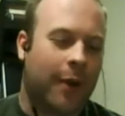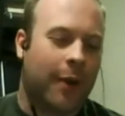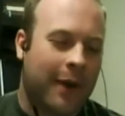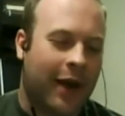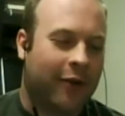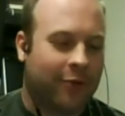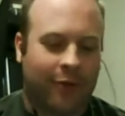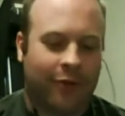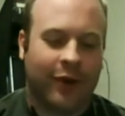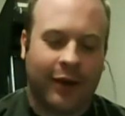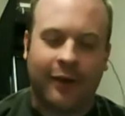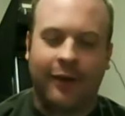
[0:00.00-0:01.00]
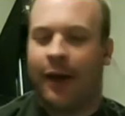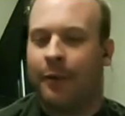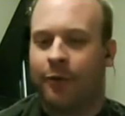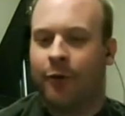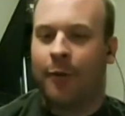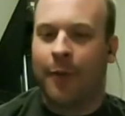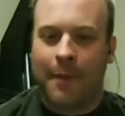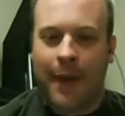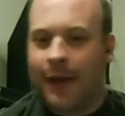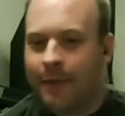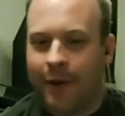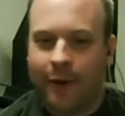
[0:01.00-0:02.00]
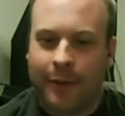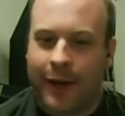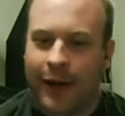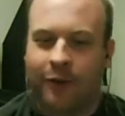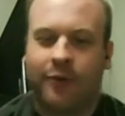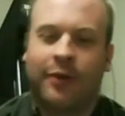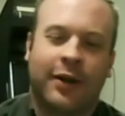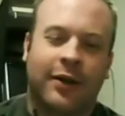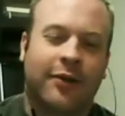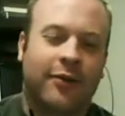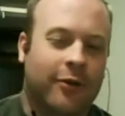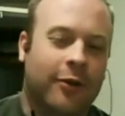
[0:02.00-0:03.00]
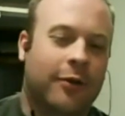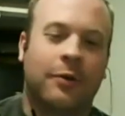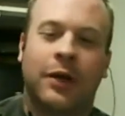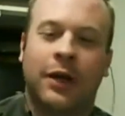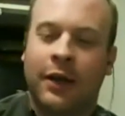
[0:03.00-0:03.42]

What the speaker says: my passwords in it. I store my PayPal password in it. So